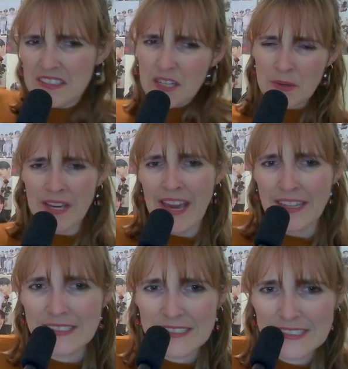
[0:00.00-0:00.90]

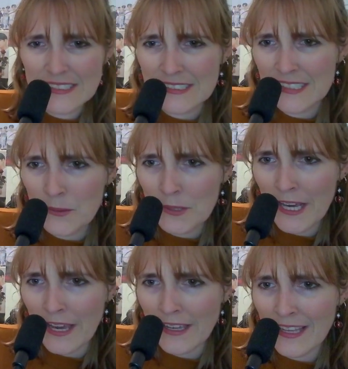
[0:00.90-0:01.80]
Okay,
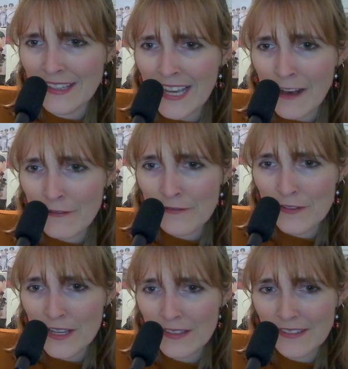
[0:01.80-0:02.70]
and they have
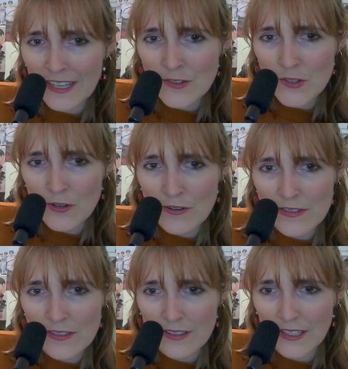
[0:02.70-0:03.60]

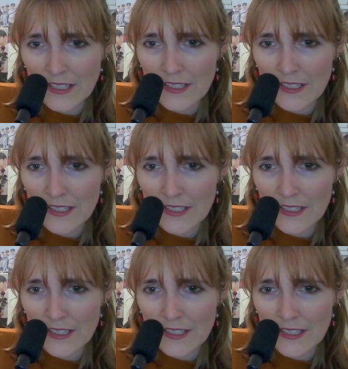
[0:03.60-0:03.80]
dancers, like,